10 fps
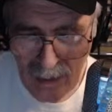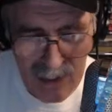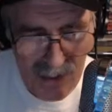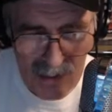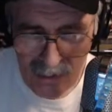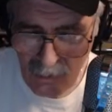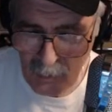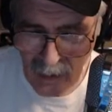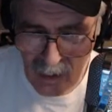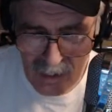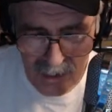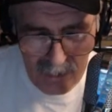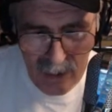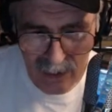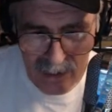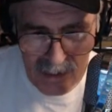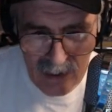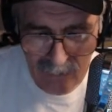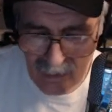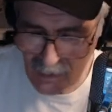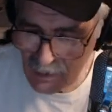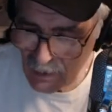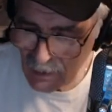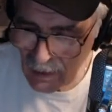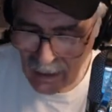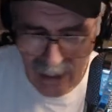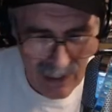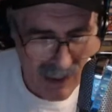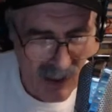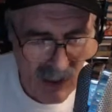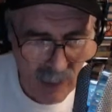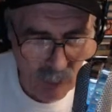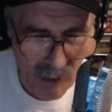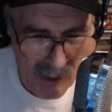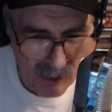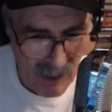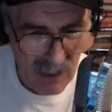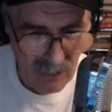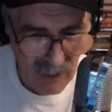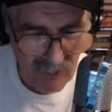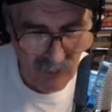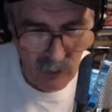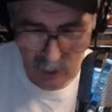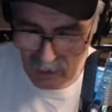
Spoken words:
and this is, oh my gosh, it's back in the 70s. I had a cypress tree in Florida